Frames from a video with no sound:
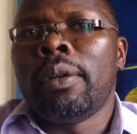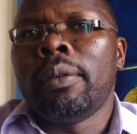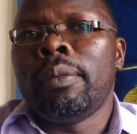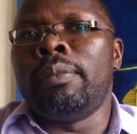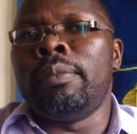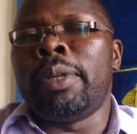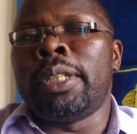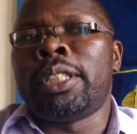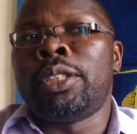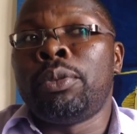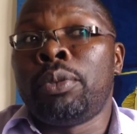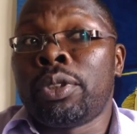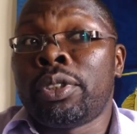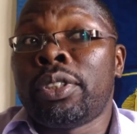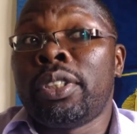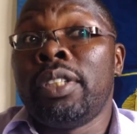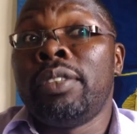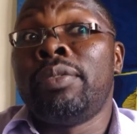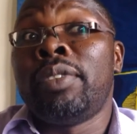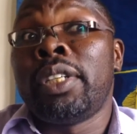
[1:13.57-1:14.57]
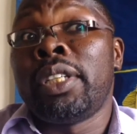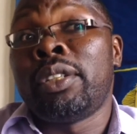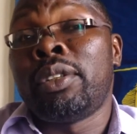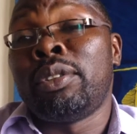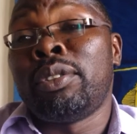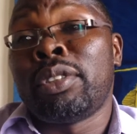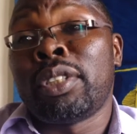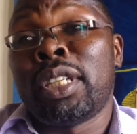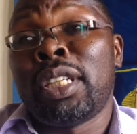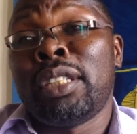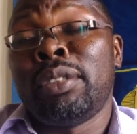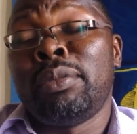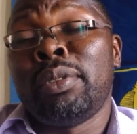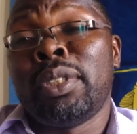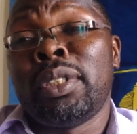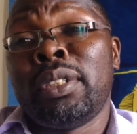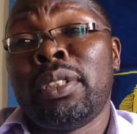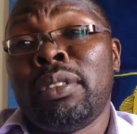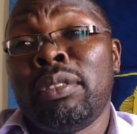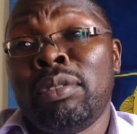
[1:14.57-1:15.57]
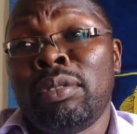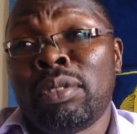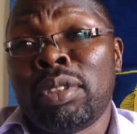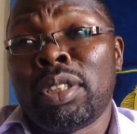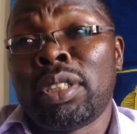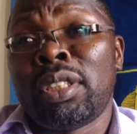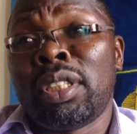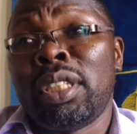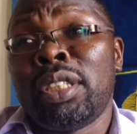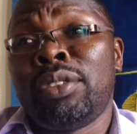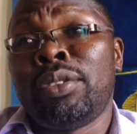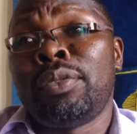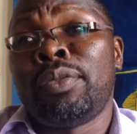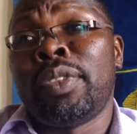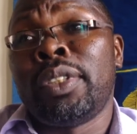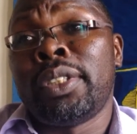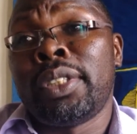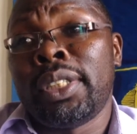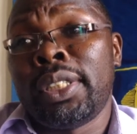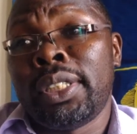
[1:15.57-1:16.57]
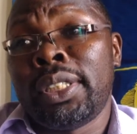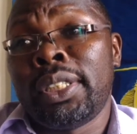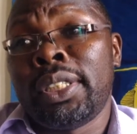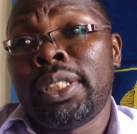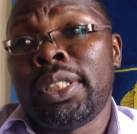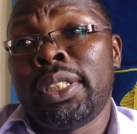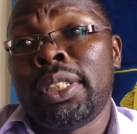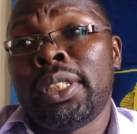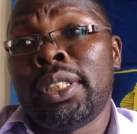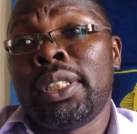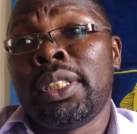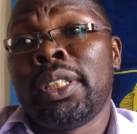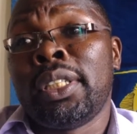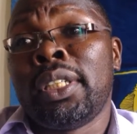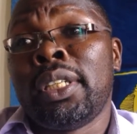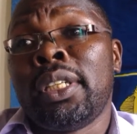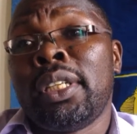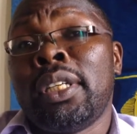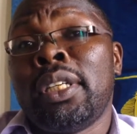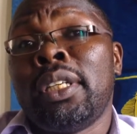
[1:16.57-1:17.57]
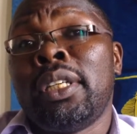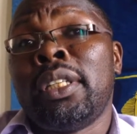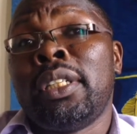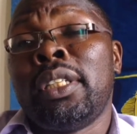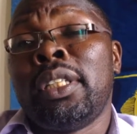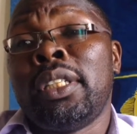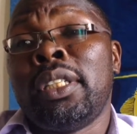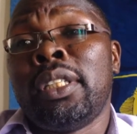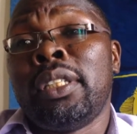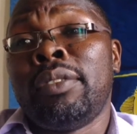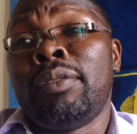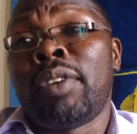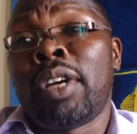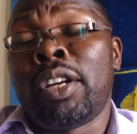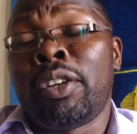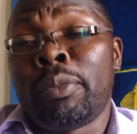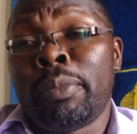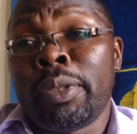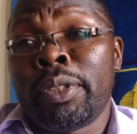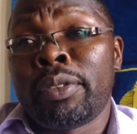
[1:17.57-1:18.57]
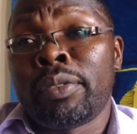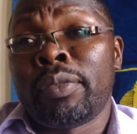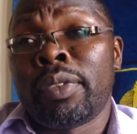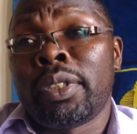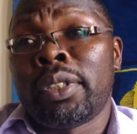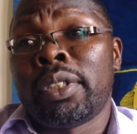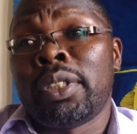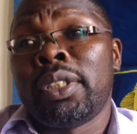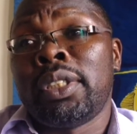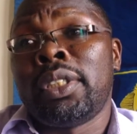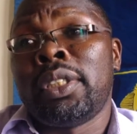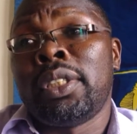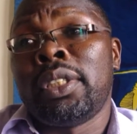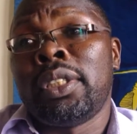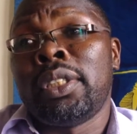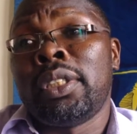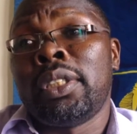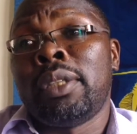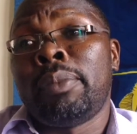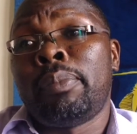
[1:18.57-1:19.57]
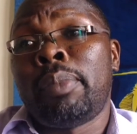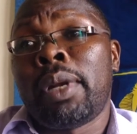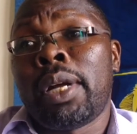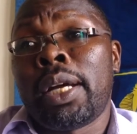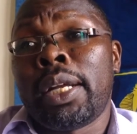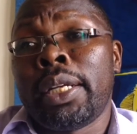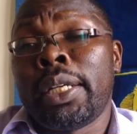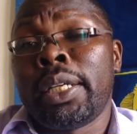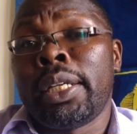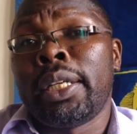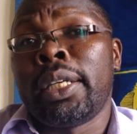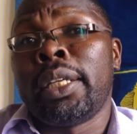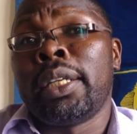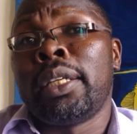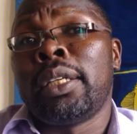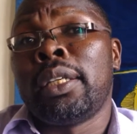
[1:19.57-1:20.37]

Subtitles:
but he was still very concerned with, you know, the state of the city, the environment of the city, the planning,